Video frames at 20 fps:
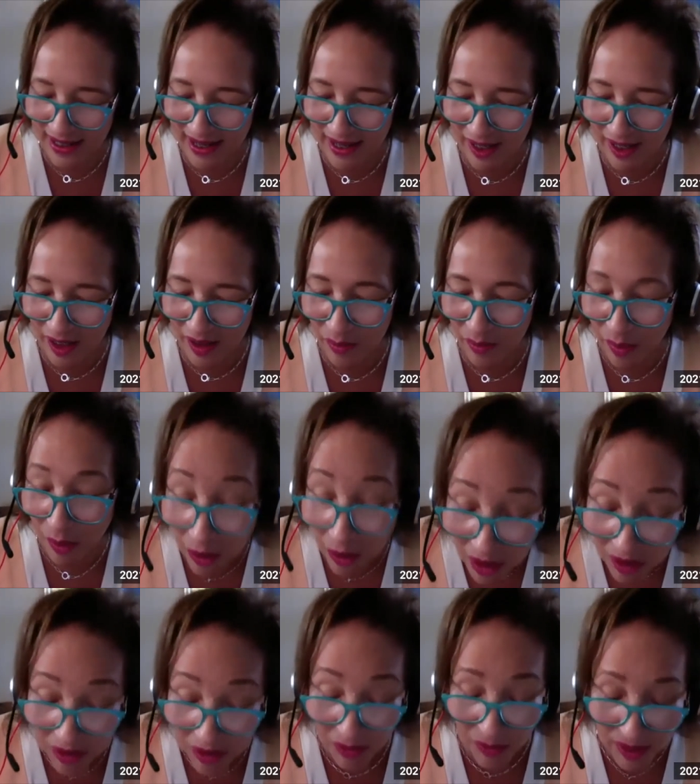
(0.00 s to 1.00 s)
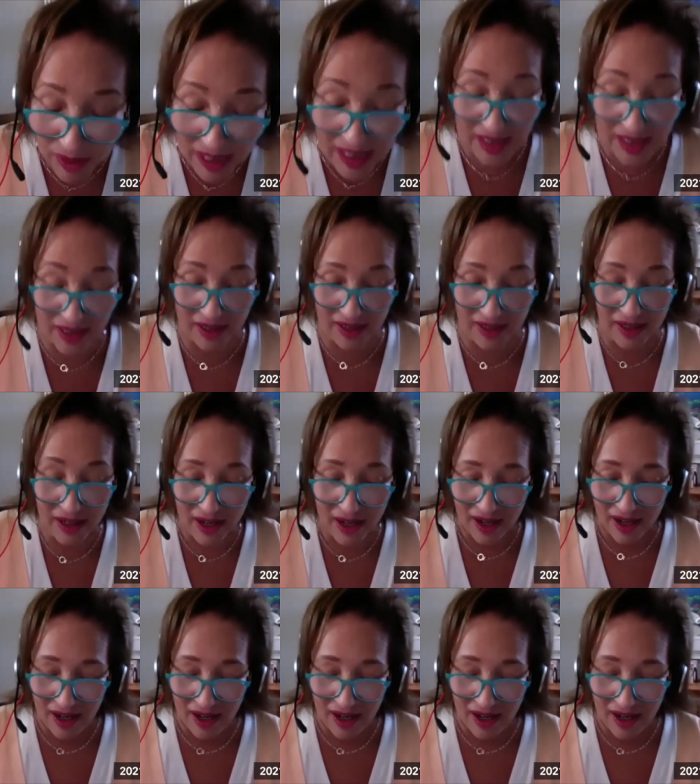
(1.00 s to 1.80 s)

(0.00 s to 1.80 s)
And part of the reason